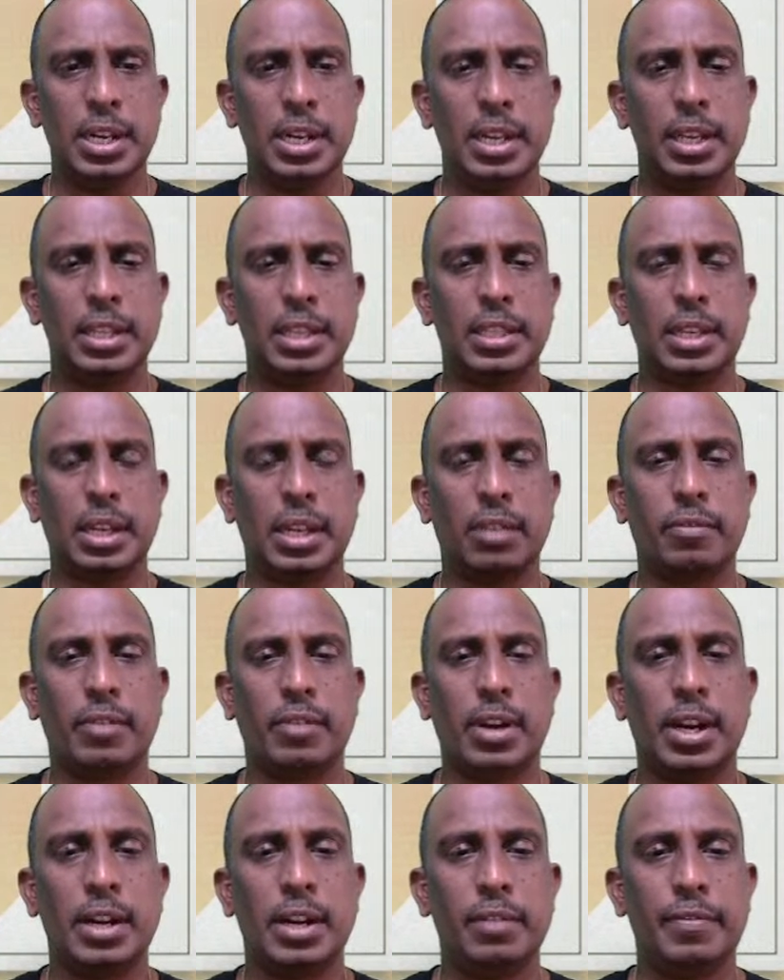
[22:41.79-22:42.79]
is
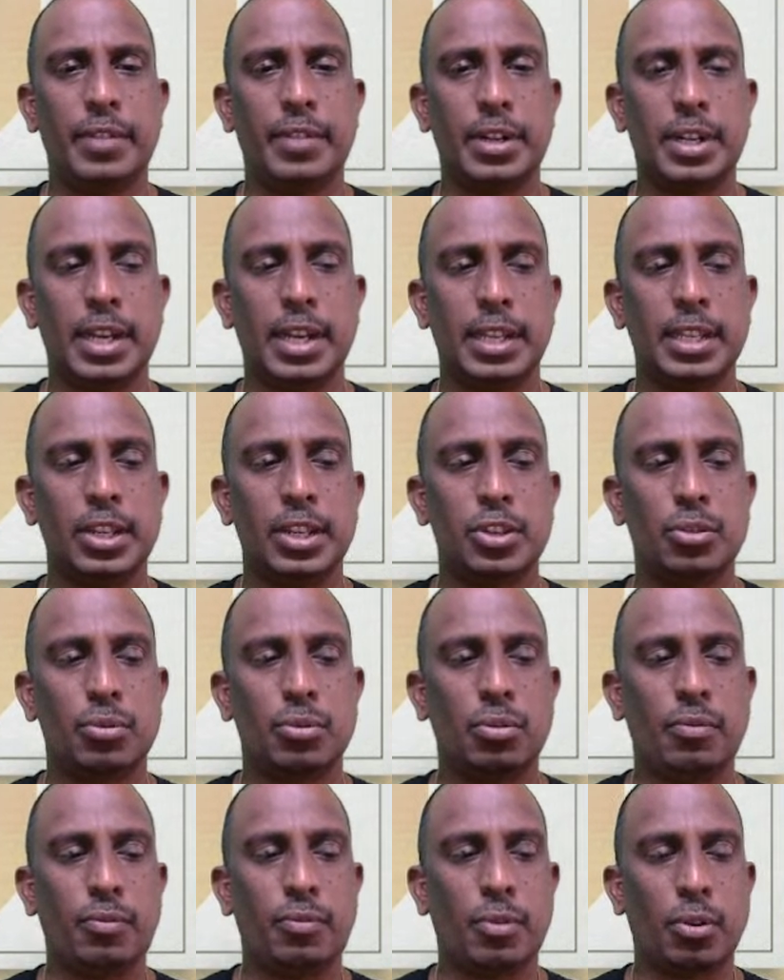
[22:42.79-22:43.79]
required for digestion
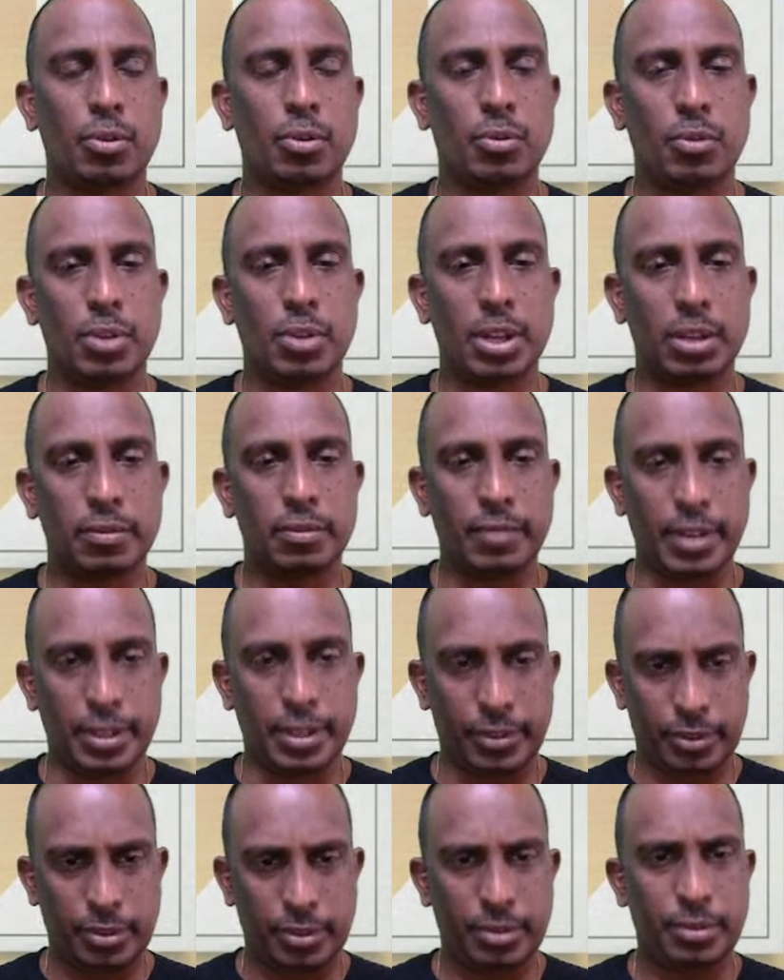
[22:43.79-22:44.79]
of organic
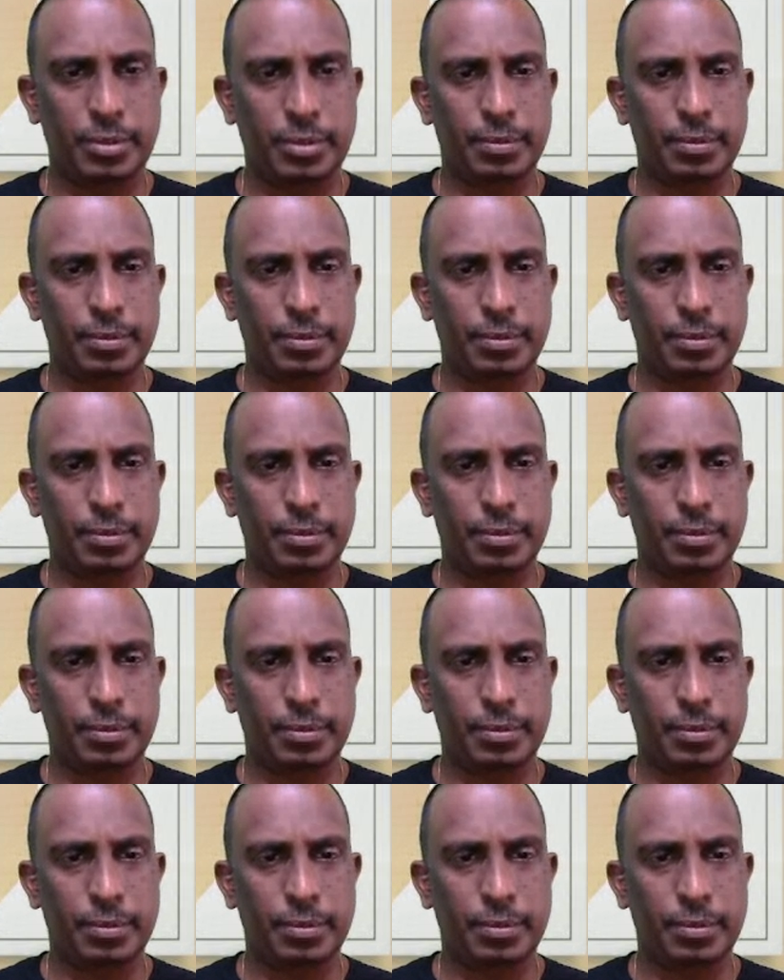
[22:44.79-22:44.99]
waste.